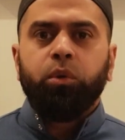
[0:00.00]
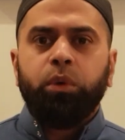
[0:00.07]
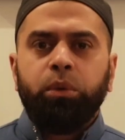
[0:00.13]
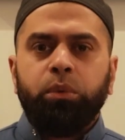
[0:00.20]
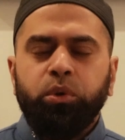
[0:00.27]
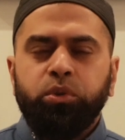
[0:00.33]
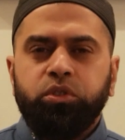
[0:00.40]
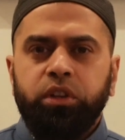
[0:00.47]
We
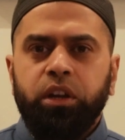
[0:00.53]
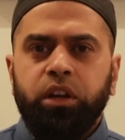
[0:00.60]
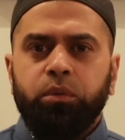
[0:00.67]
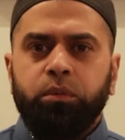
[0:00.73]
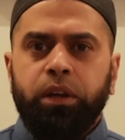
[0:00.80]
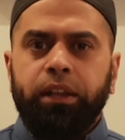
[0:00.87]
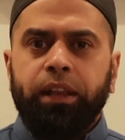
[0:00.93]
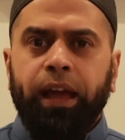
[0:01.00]
will
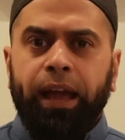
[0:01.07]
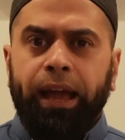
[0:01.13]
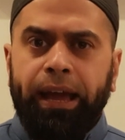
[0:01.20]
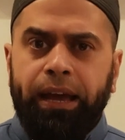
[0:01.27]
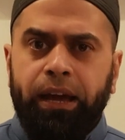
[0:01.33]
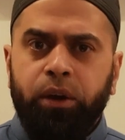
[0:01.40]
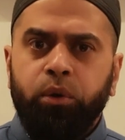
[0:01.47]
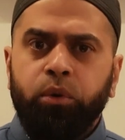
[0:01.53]
start with
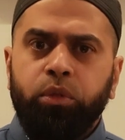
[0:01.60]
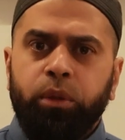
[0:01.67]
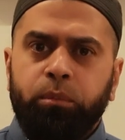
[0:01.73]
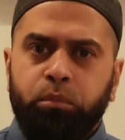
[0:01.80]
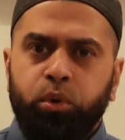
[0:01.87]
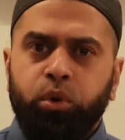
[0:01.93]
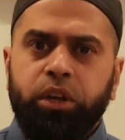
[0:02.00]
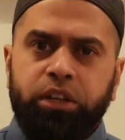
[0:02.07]
how the
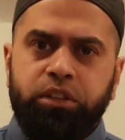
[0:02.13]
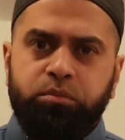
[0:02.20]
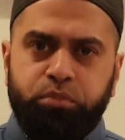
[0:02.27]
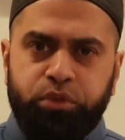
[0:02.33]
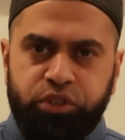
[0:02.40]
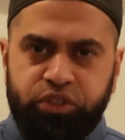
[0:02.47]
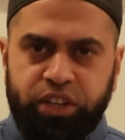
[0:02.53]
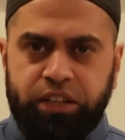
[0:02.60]
book is
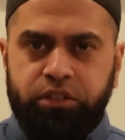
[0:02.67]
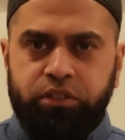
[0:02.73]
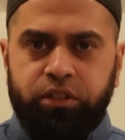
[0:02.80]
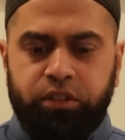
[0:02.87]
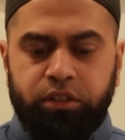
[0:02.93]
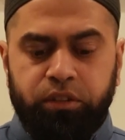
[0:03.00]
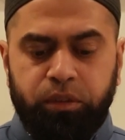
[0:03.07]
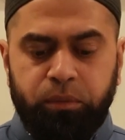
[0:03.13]

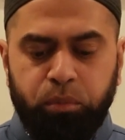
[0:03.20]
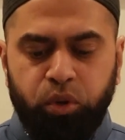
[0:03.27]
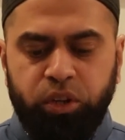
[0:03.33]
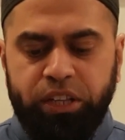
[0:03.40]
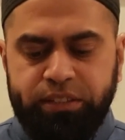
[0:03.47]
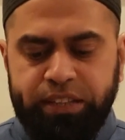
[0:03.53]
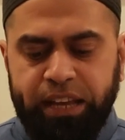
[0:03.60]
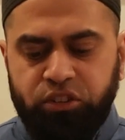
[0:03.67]
presented. The
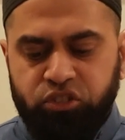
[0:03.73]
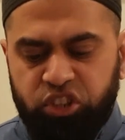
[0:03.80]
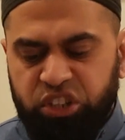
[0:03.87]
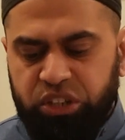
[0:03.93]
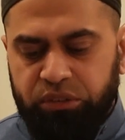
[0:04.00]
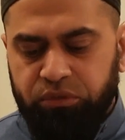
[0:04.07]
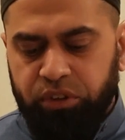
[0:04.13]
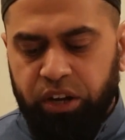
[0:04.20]
book is actually
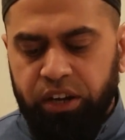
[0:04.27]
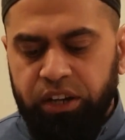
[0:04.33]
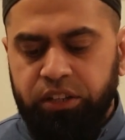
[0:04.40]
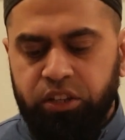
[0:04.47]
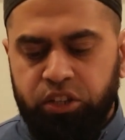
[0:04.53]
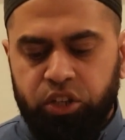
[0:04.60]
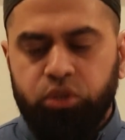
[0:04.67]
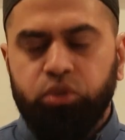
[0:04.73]

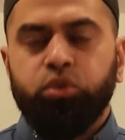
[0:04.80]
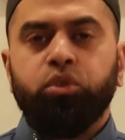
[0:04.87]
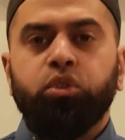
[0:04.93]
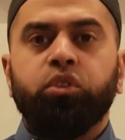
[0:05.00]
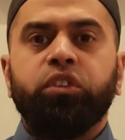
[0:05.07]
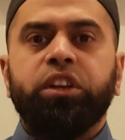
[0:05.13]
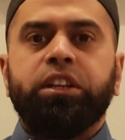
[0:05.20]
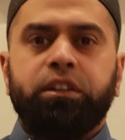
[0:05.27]
divided into
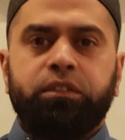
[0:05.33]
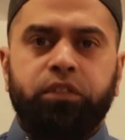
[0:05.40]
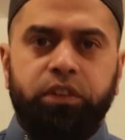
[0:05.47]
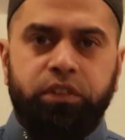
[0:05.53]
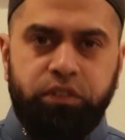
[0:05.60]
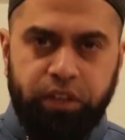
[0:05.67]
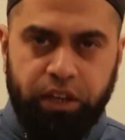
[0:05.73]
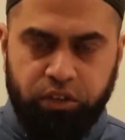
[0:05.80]
three
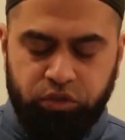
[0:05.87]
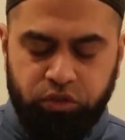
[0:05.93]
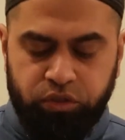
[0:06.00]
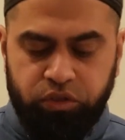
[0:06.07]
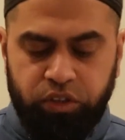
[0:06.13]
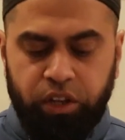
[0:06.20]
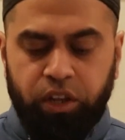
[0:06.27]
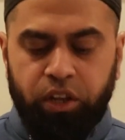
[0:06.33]
different
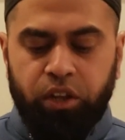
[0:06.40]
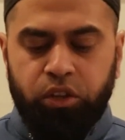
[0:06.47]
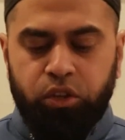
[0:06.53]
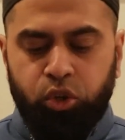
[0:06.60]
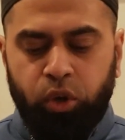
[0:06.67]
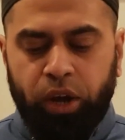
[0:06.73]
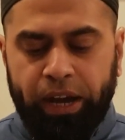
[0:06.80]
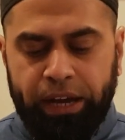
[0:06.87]
sections.
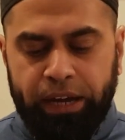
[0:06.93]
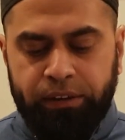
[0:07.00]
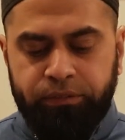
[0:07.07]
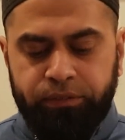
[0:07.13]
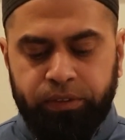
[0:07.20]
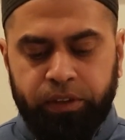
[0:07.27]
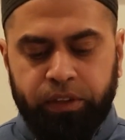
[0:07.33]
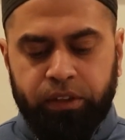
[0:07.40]
You
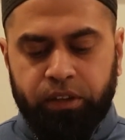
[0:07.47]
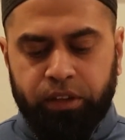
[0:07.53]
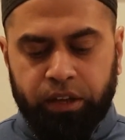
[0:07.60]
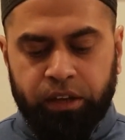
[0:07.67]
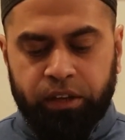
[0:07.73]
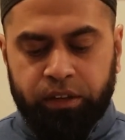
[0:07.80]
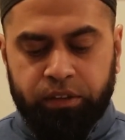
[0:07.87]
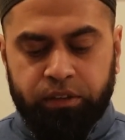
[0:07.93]
have
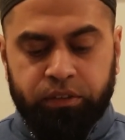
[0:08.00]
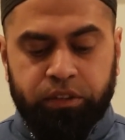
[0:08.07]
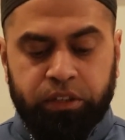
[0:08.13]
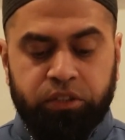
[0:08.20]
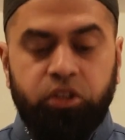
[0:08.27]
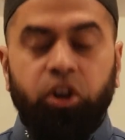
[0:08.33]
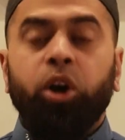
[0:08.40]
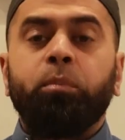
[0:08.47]

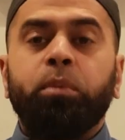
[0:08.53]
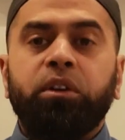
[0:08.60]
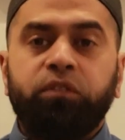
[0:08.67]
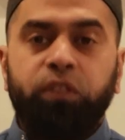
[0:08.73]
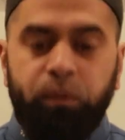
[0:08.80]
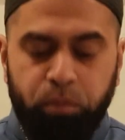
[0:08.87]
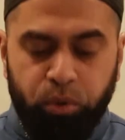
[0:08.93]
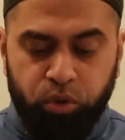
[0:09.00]
the top
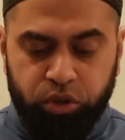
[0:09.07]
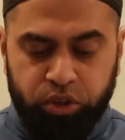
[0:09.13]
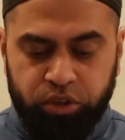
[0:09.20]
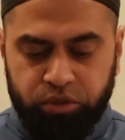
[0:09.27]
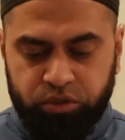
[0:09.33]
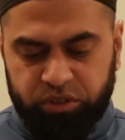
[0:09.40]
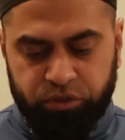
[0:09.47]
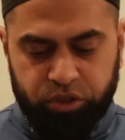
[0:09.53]
of the
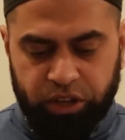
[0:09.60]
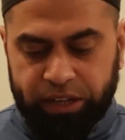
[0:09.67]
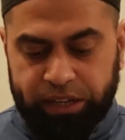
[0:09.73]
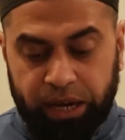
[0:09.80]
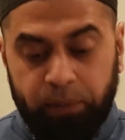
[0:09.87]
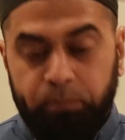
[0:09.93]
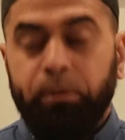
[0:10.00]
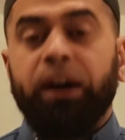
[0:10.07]
book, if you
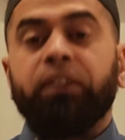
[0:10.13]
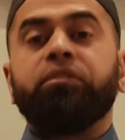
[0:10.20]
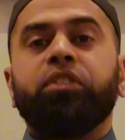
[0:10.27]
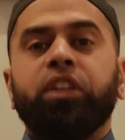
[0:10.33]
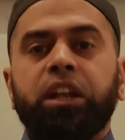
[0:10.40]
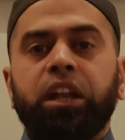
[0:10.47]
like, above the